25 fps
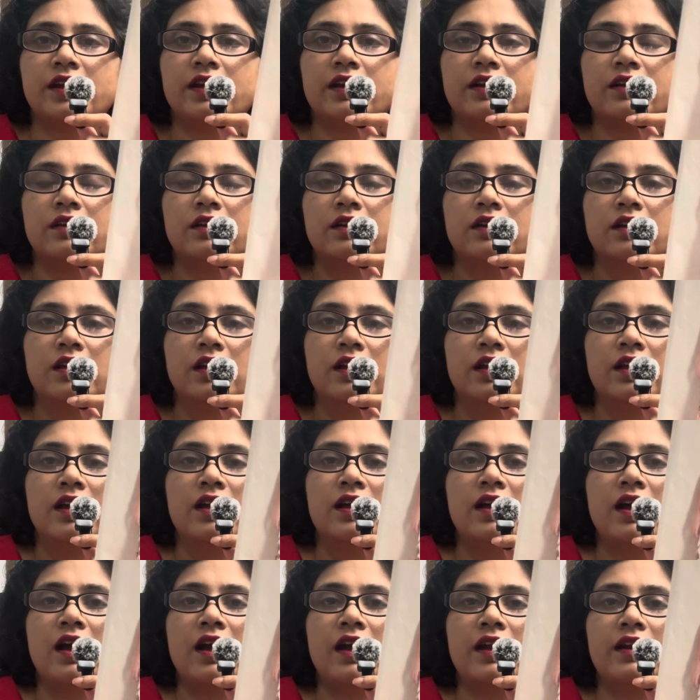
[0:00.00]
and
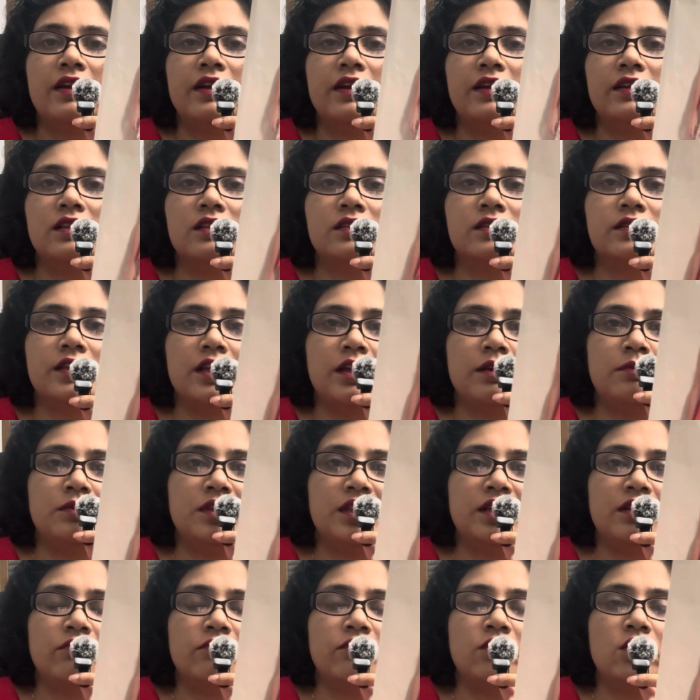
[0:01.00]
I did the same
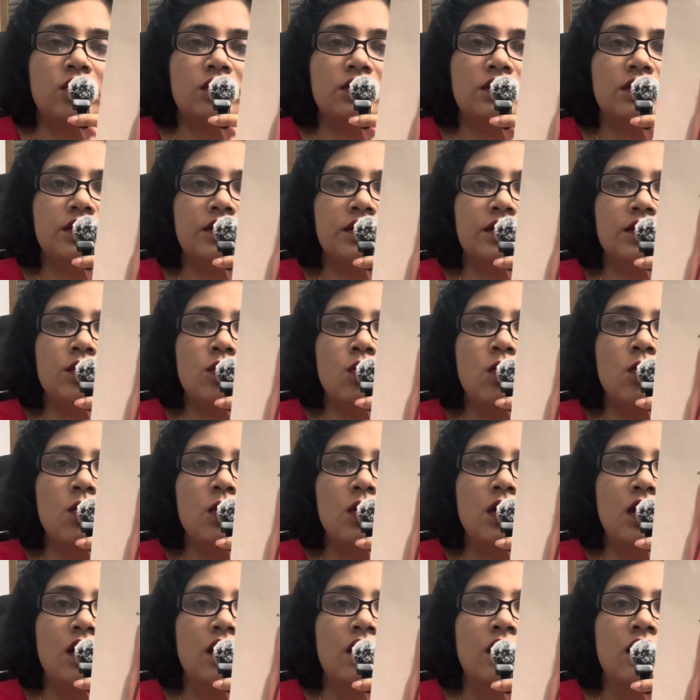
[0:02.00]
thing for the
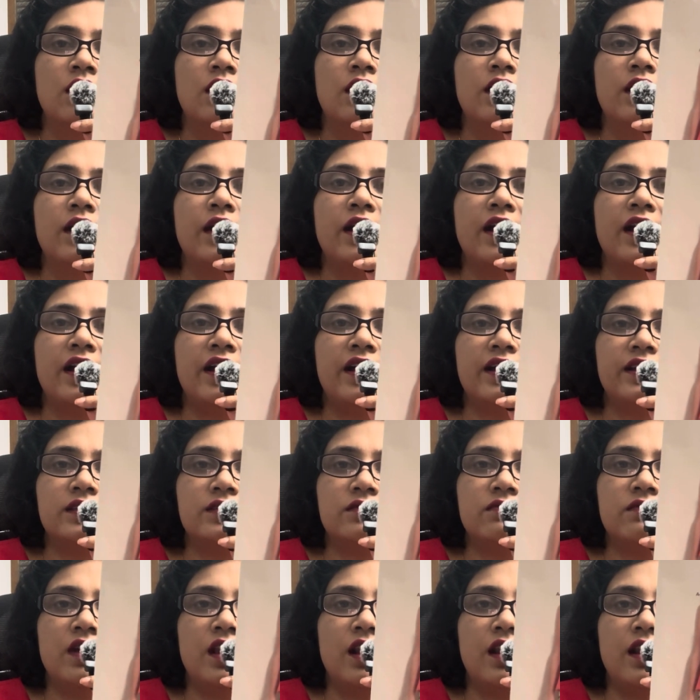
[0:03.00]
yoke
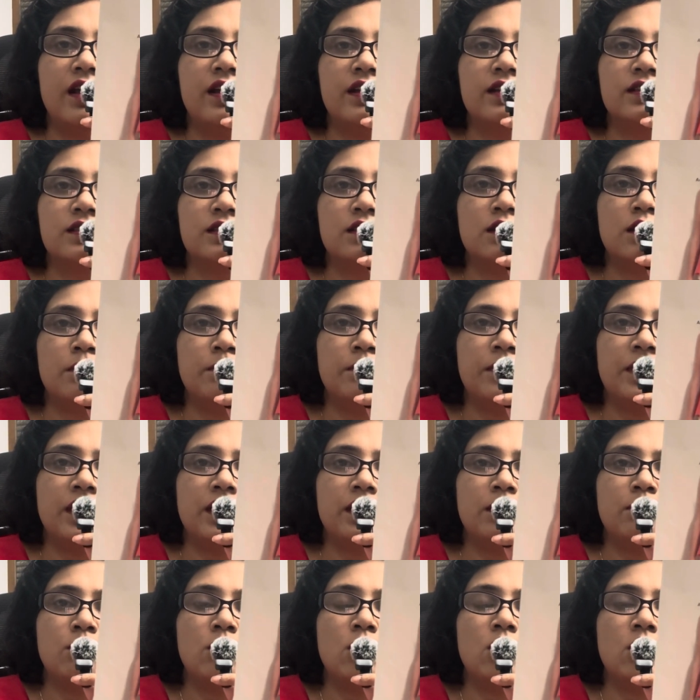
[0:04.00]
as well as the
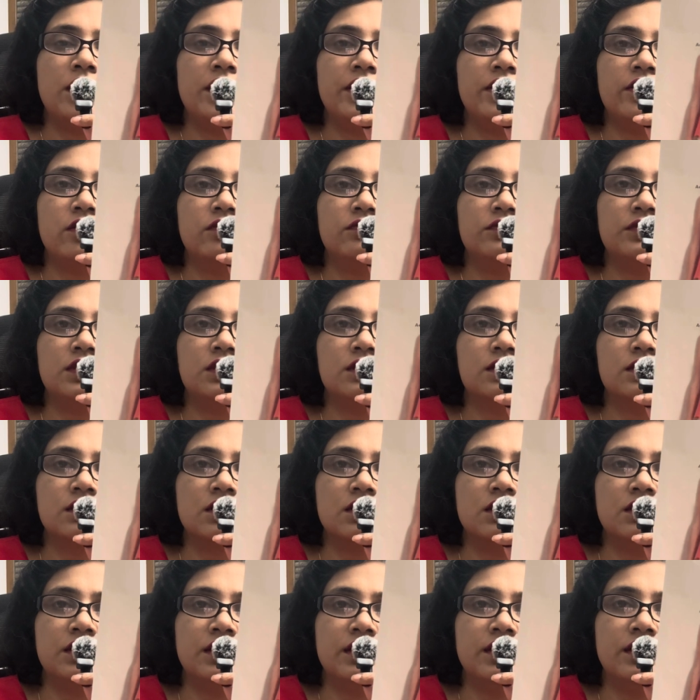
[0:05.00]
main body of the
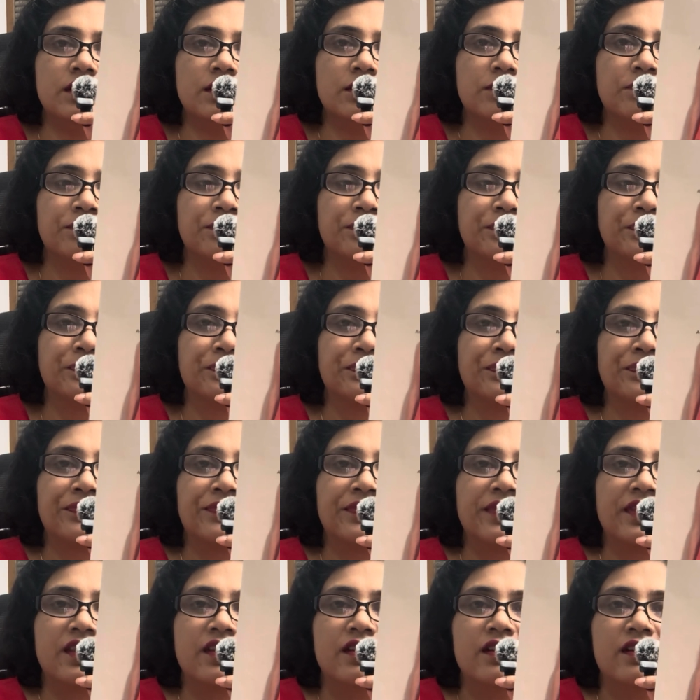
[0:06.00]
skirt.
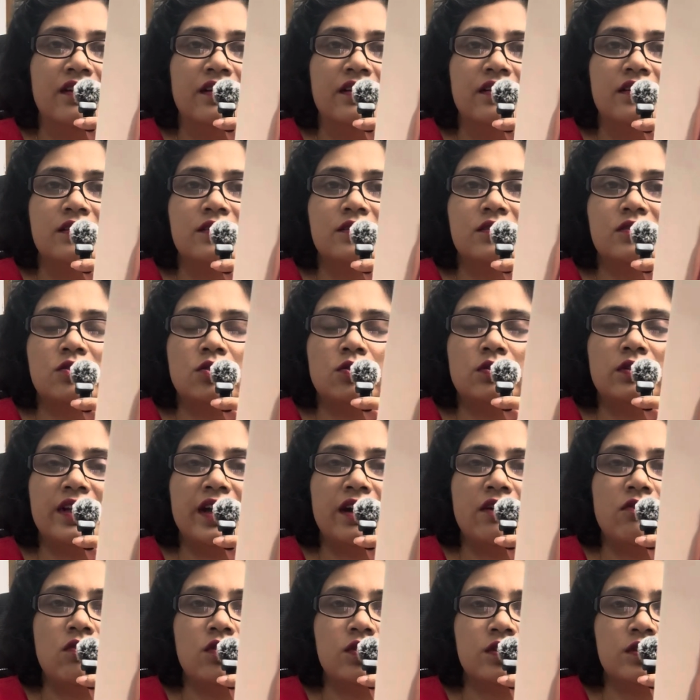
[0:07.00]
So
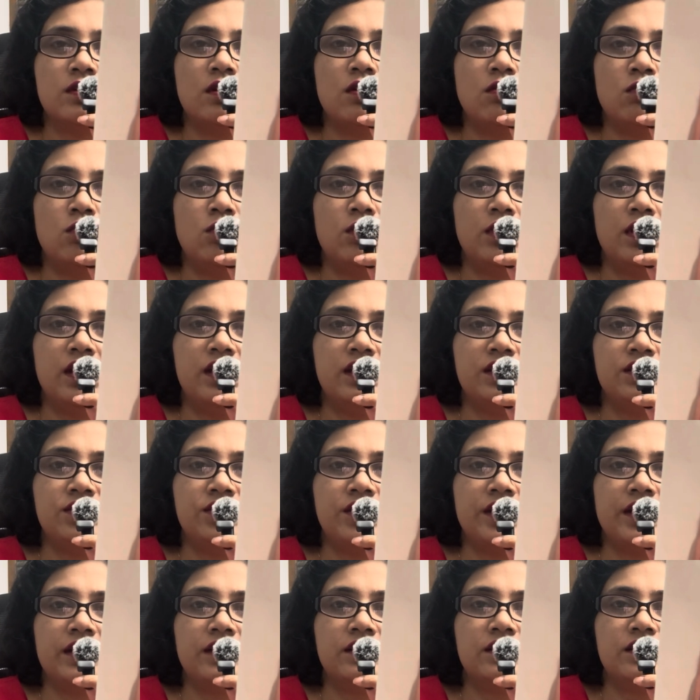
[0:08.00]
that was the only
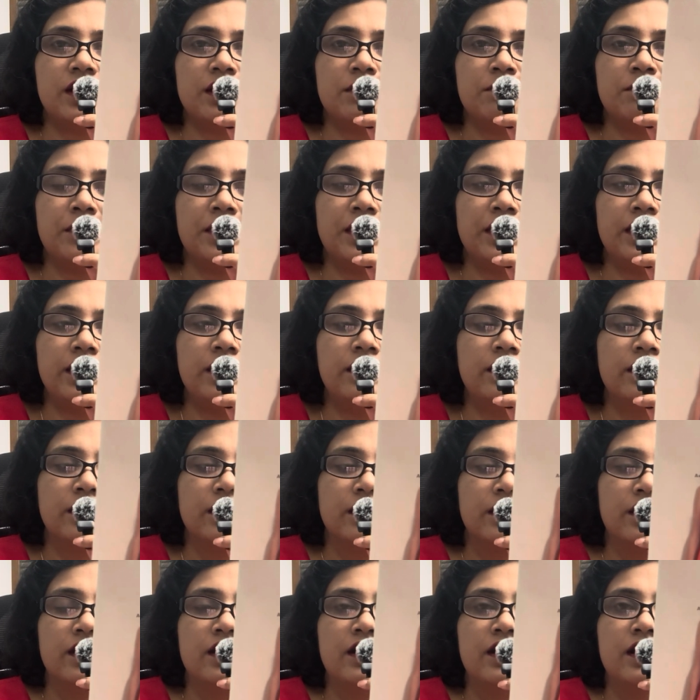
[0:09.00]
change I made.
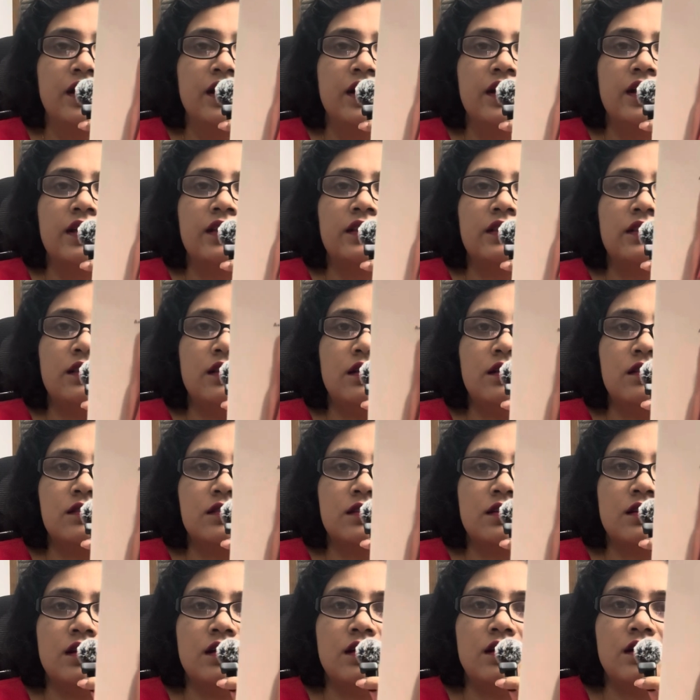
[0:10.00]
The
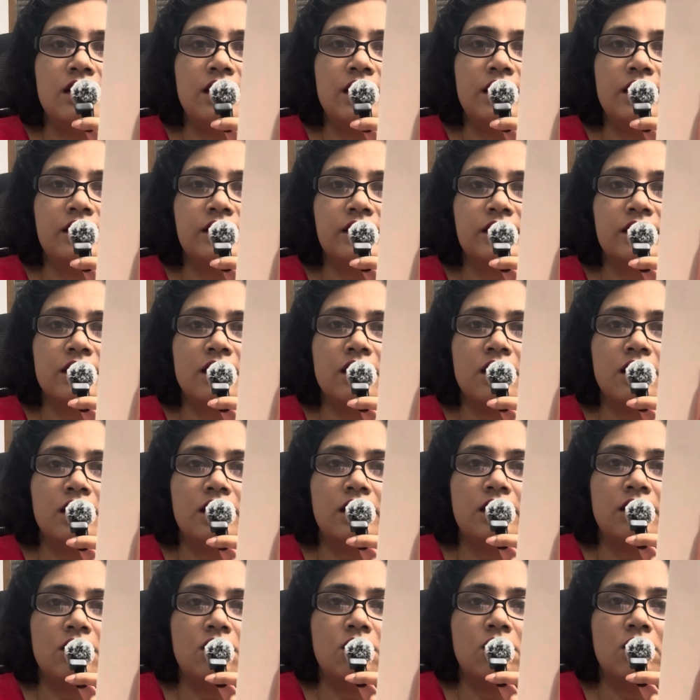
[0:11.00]
skirt is
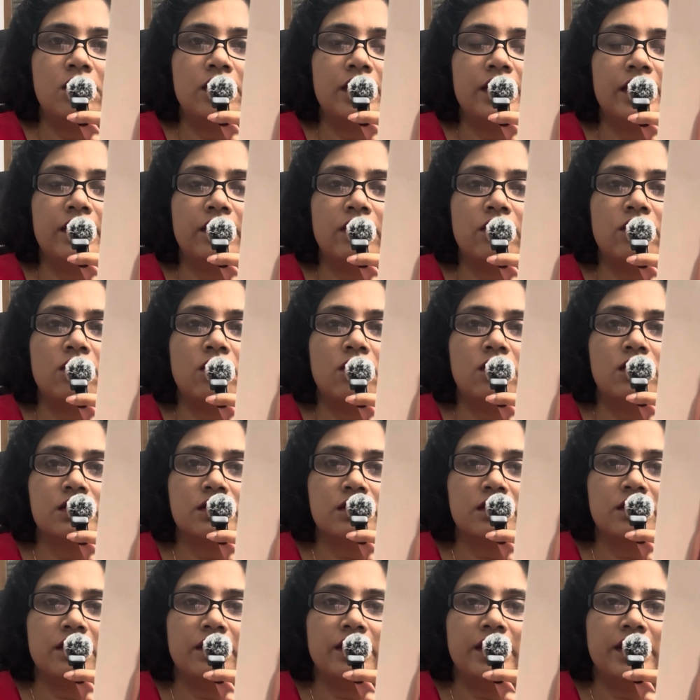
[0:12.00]
cut on a
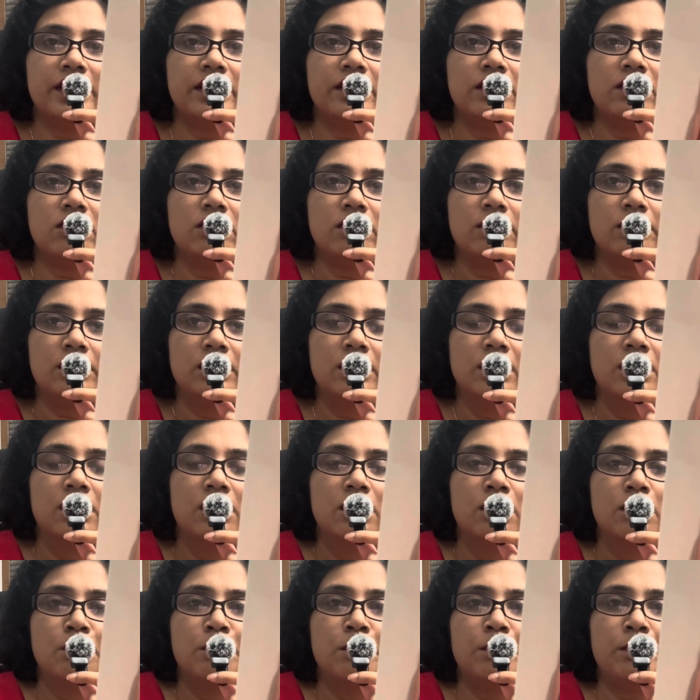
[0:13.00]
cross grain or
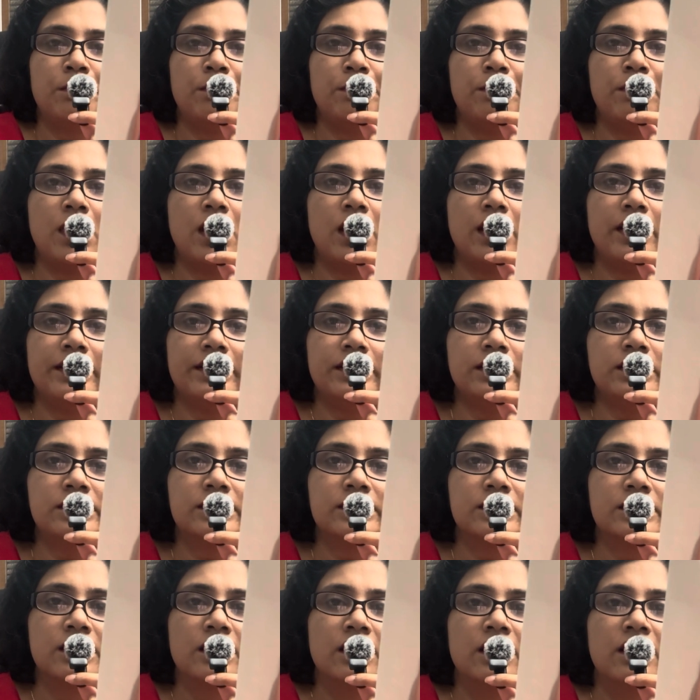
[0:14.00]

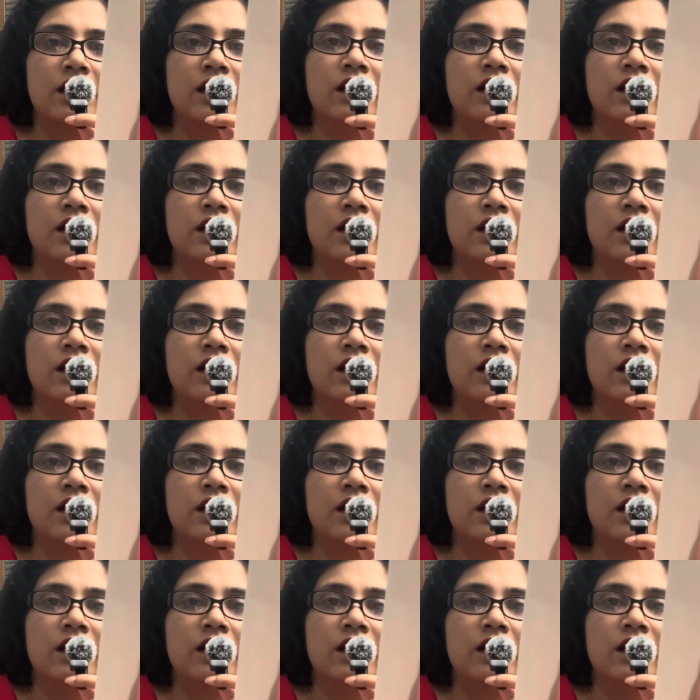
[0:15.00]
bias,